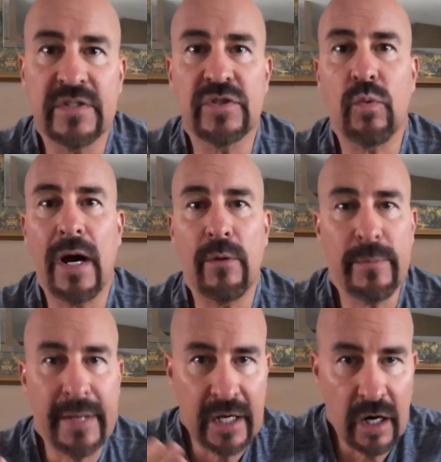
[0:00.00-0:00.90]
This is why we
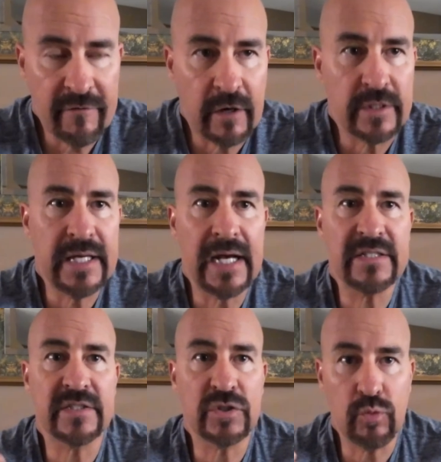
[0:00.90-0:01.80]
pay off our
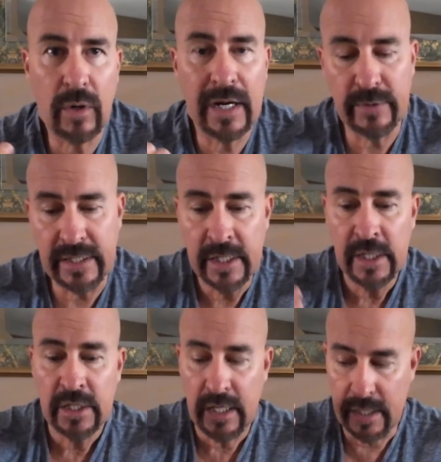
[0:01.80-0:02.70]
debts. This is why we
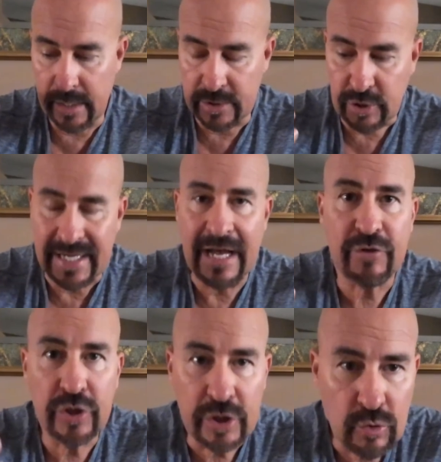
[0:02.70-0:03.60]
try to have
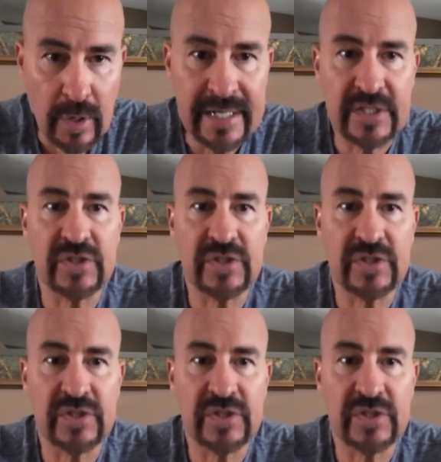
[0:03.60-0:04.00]
good credit.